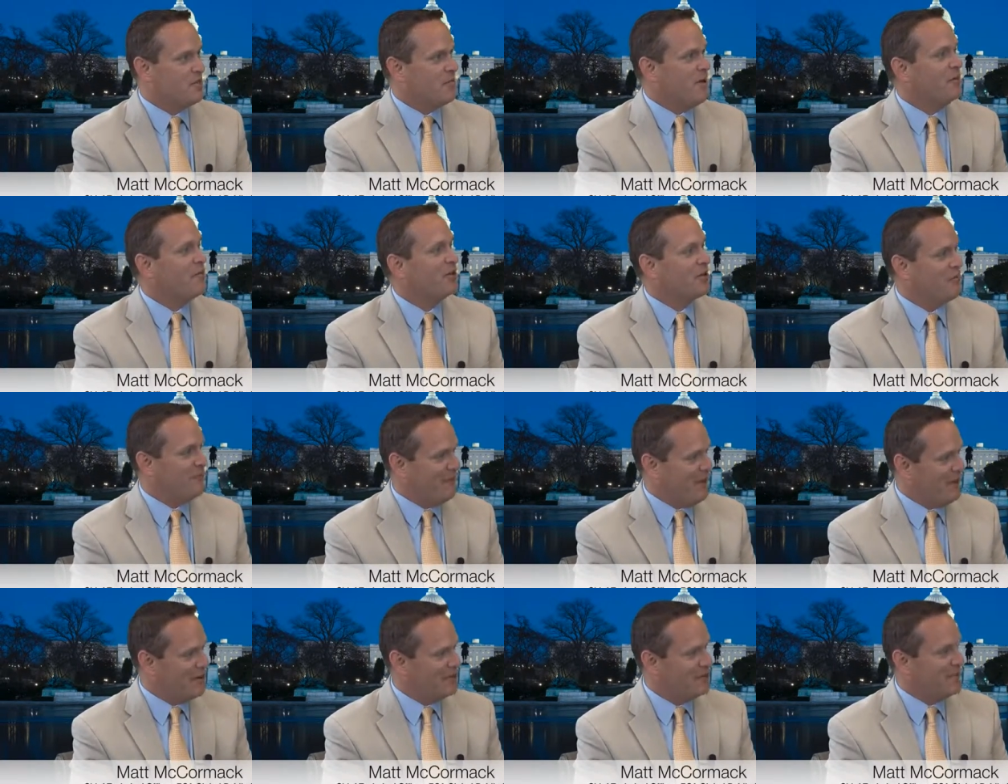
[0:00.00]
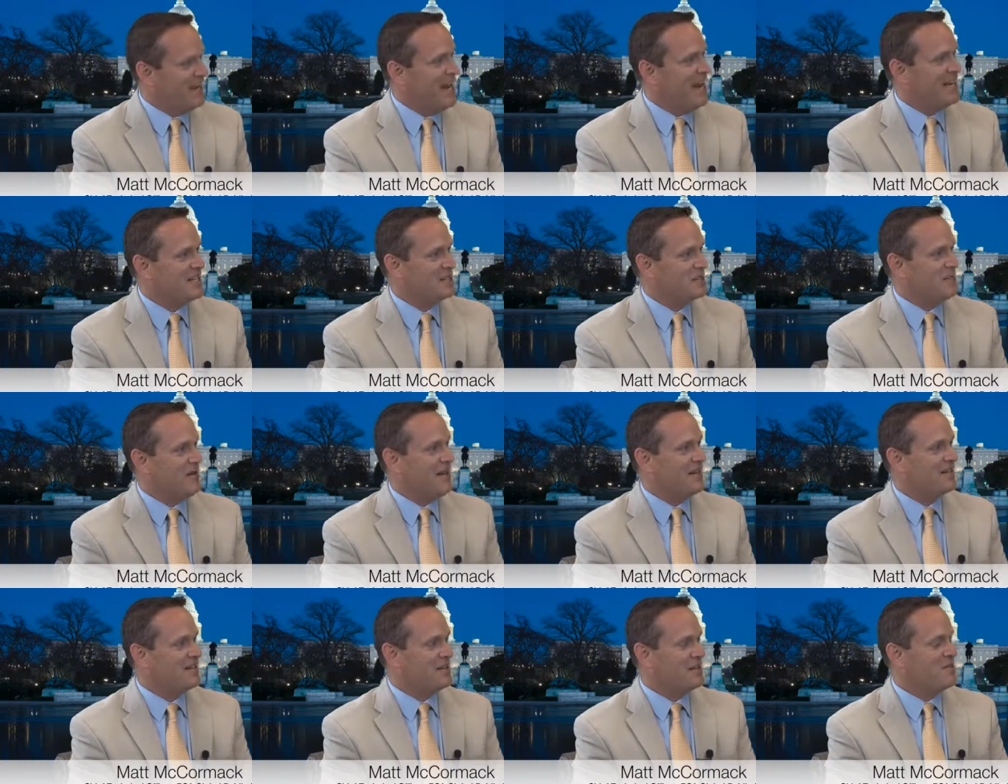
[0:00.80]
the public affairs
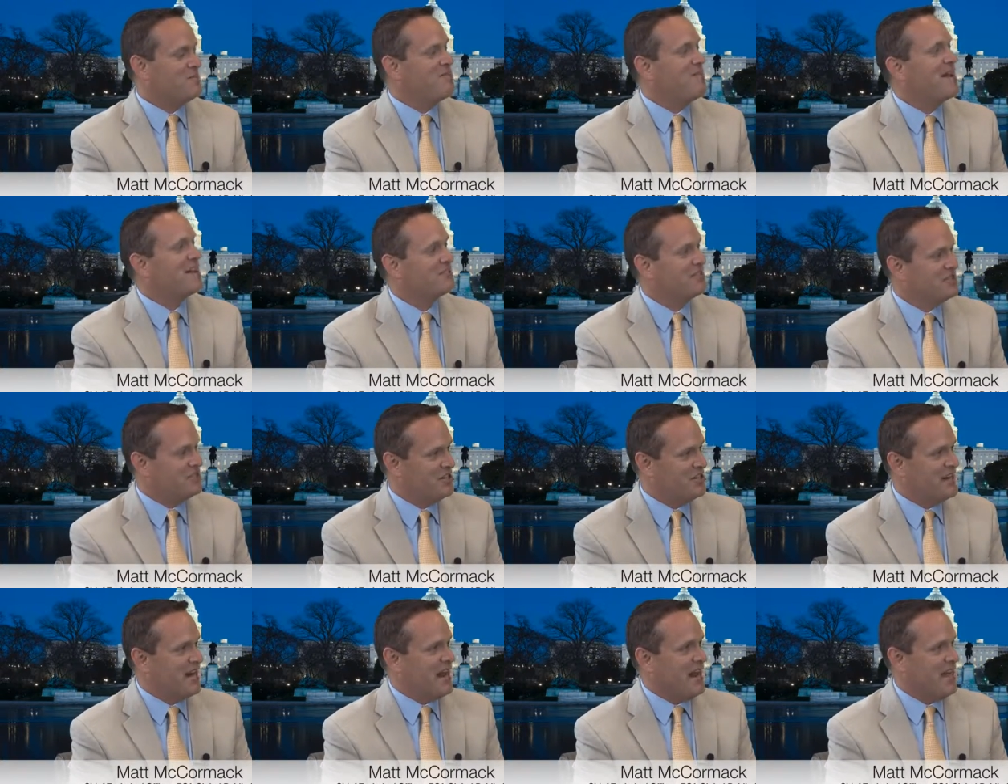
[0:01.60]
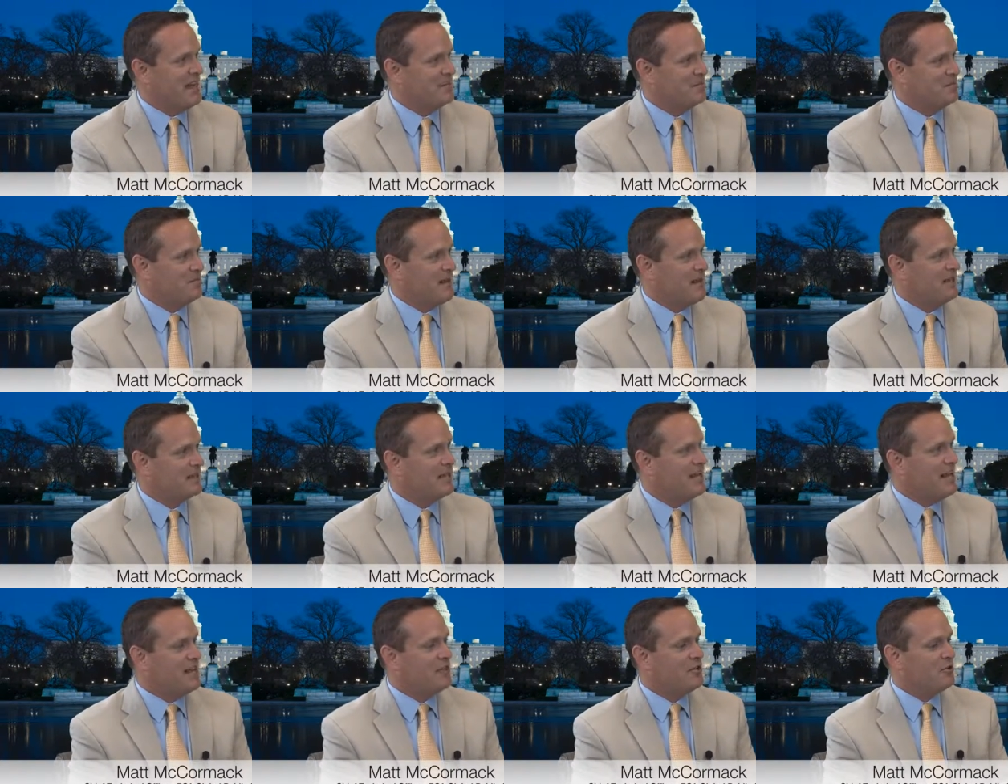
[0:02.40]
aspect, the messaging
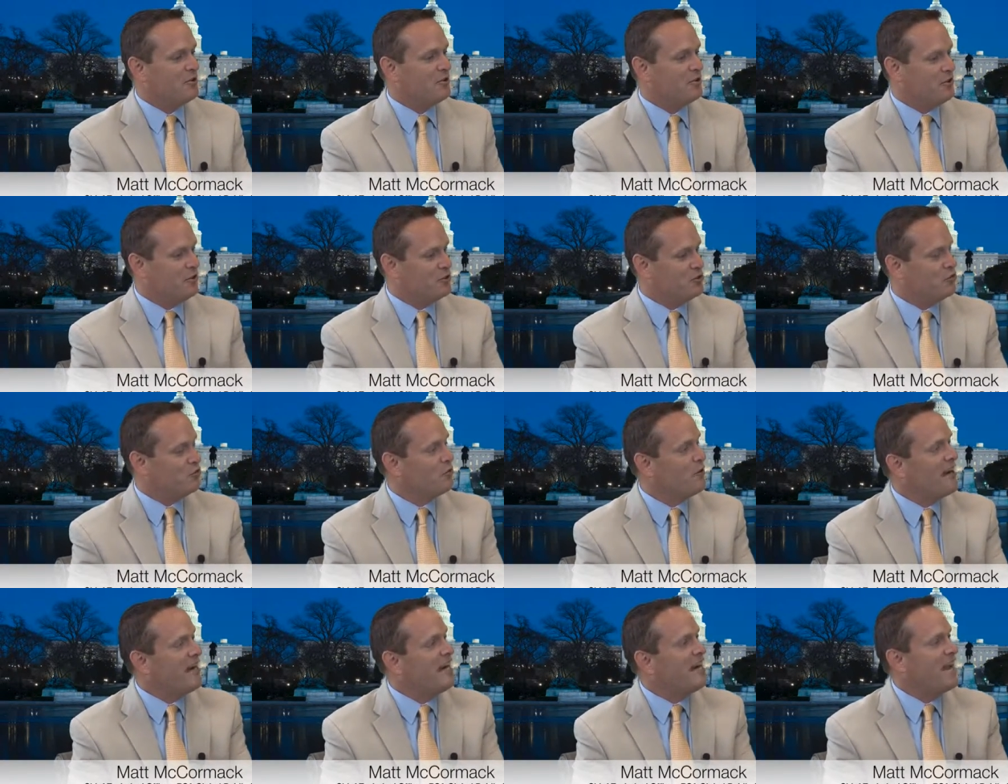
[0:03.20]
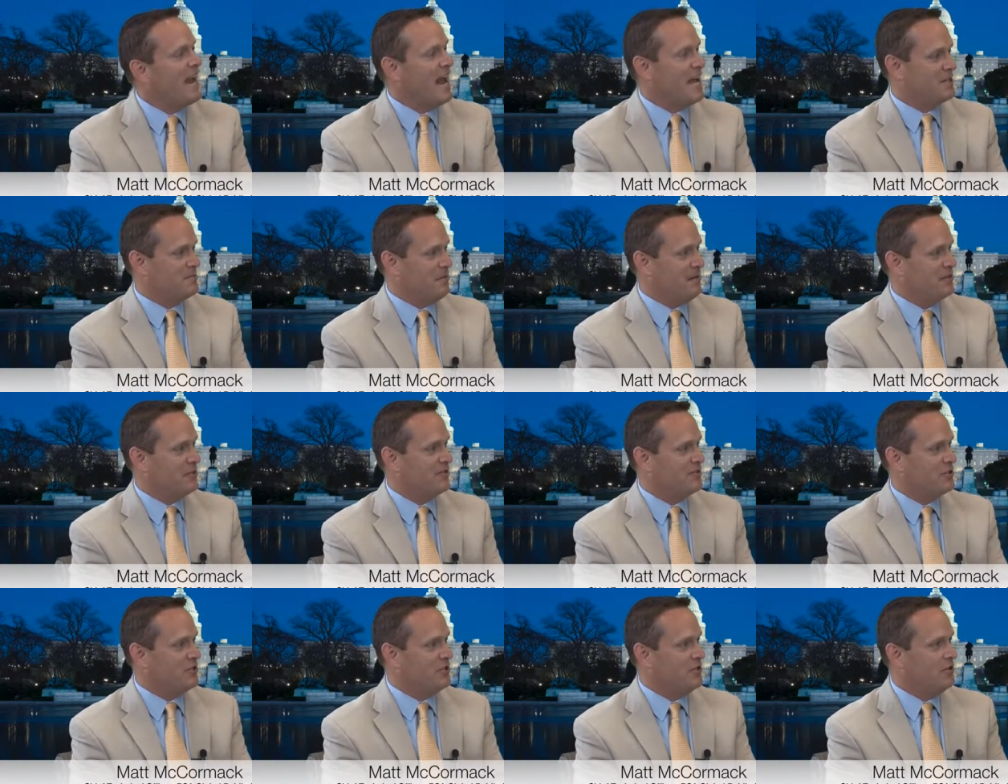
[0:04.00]
aspect, there are the training aspect
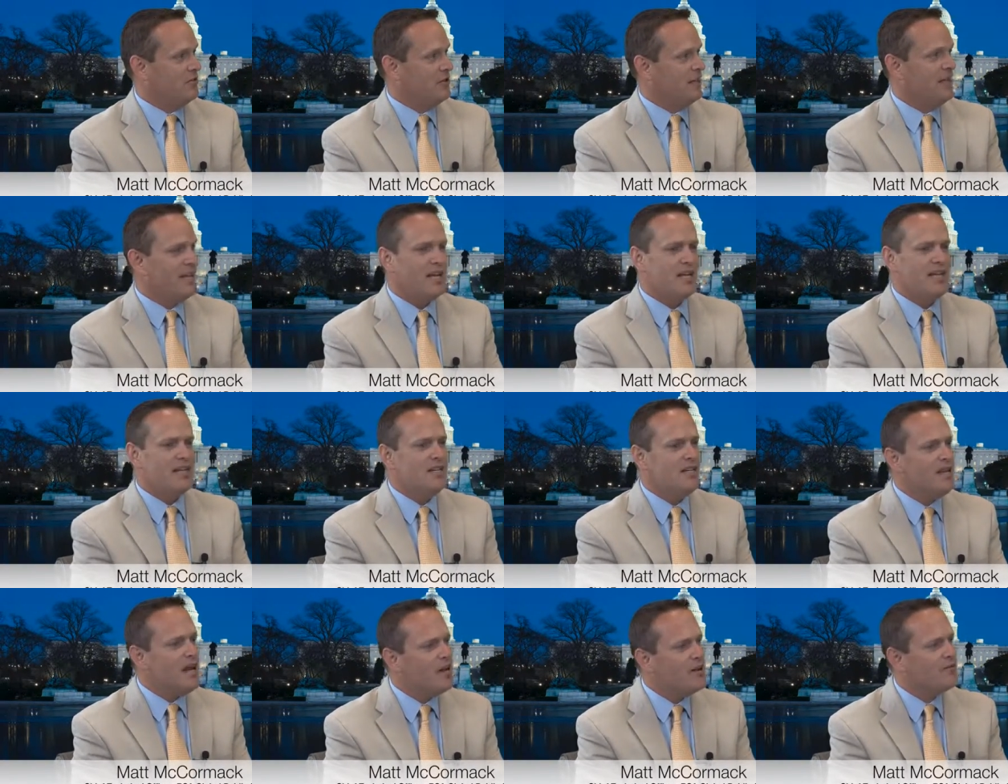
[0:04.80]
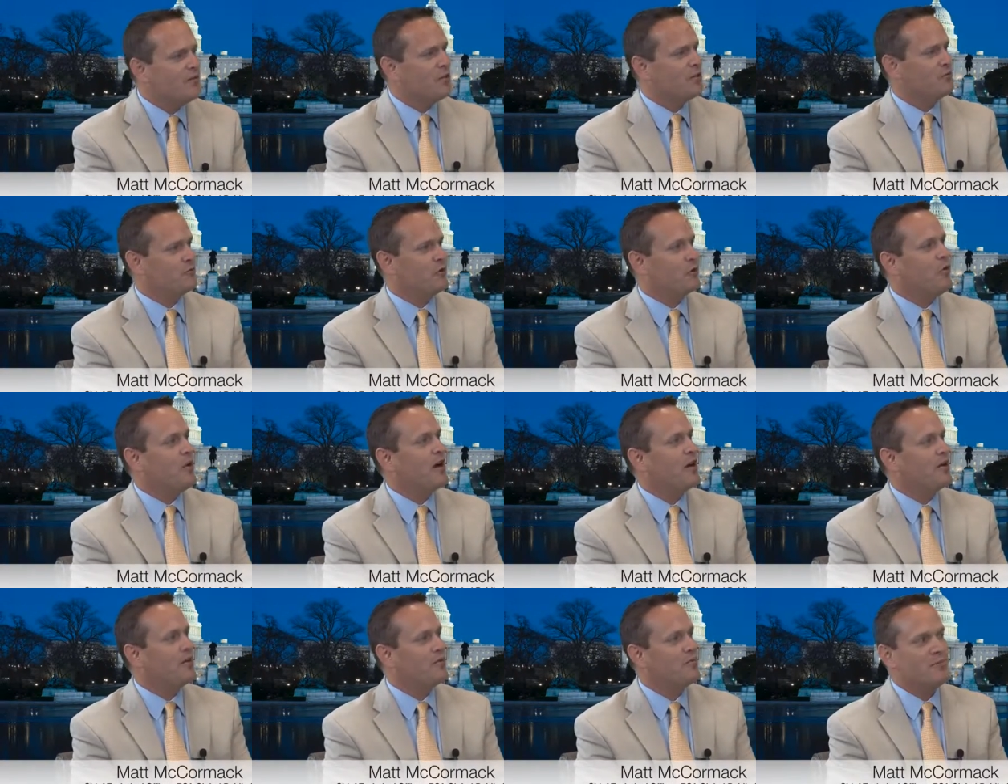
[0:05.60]
of security. None of those
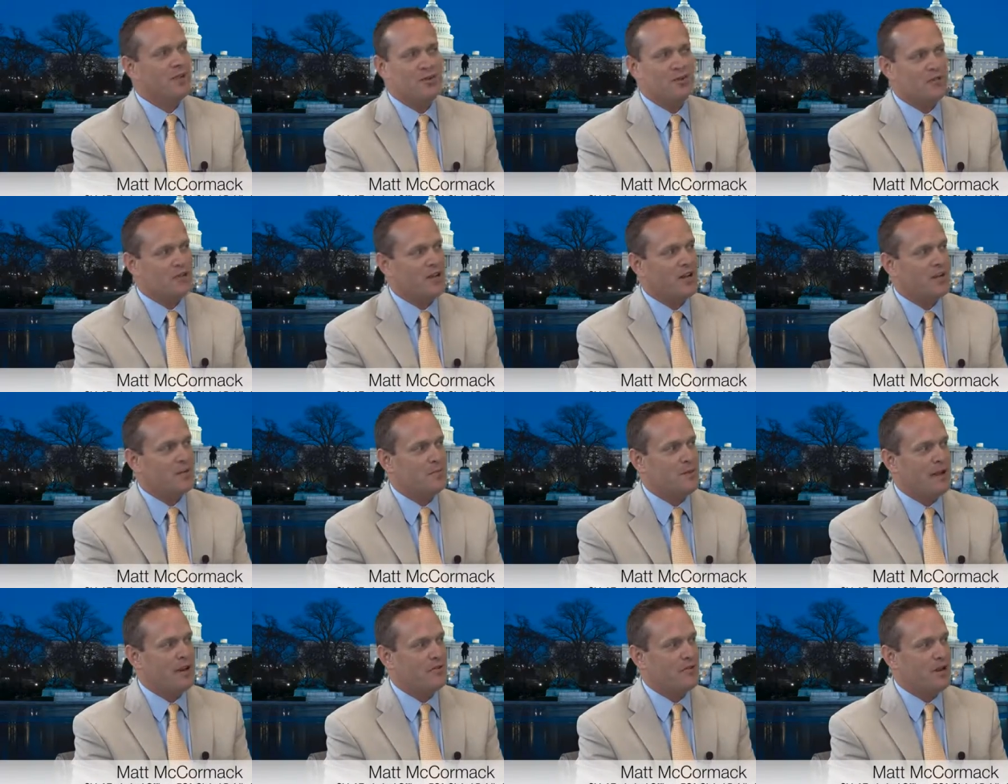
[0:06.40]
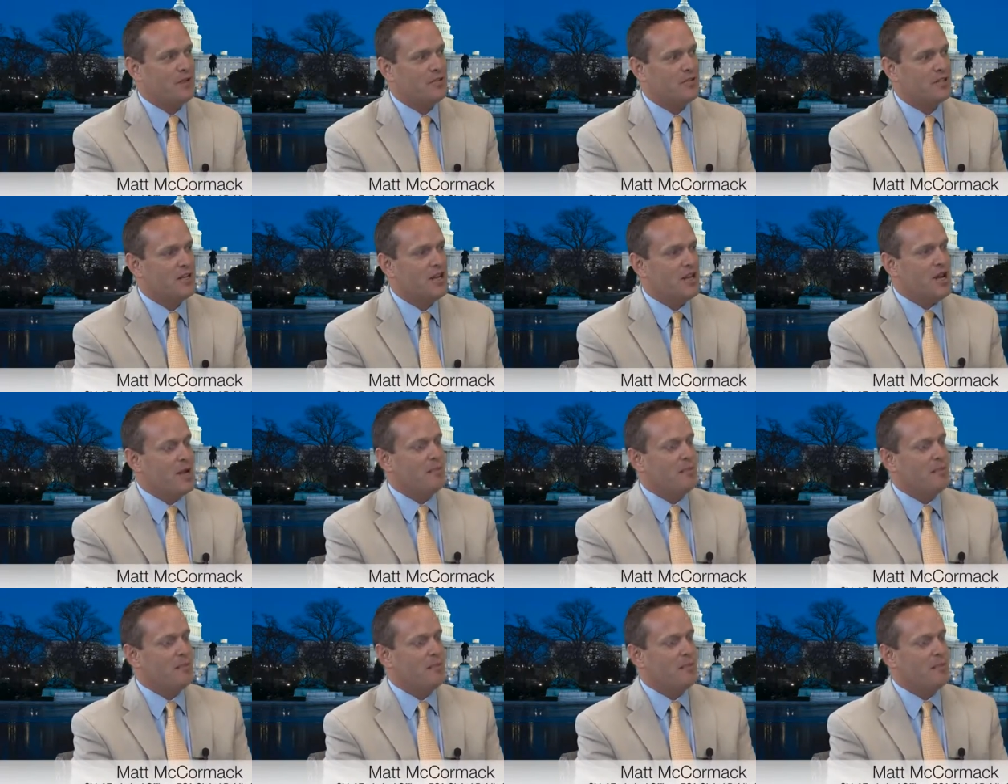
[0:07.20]
require computer science backgrounds.